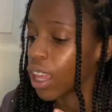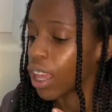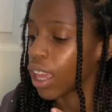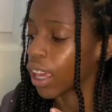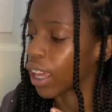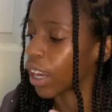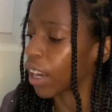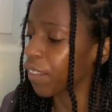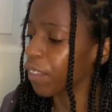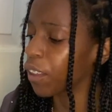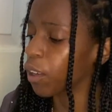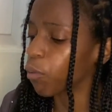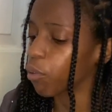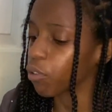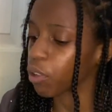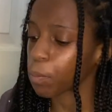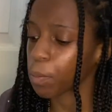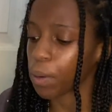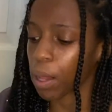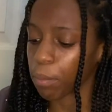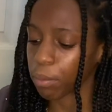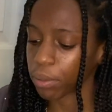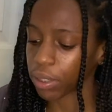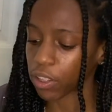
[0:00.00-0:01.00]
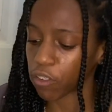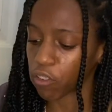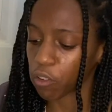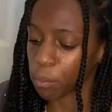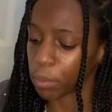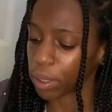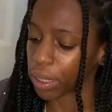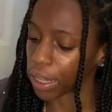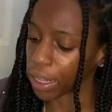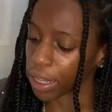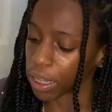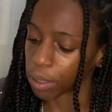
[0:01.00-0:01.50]
And I think we should probably give him
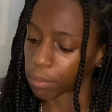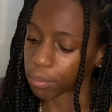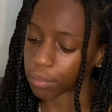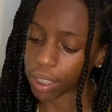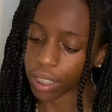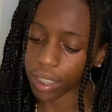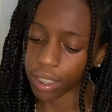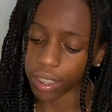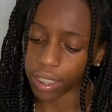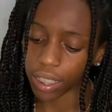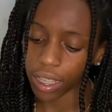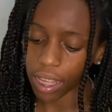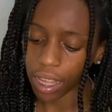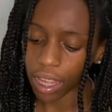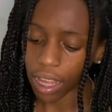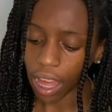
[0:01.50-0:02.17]
a name. Like,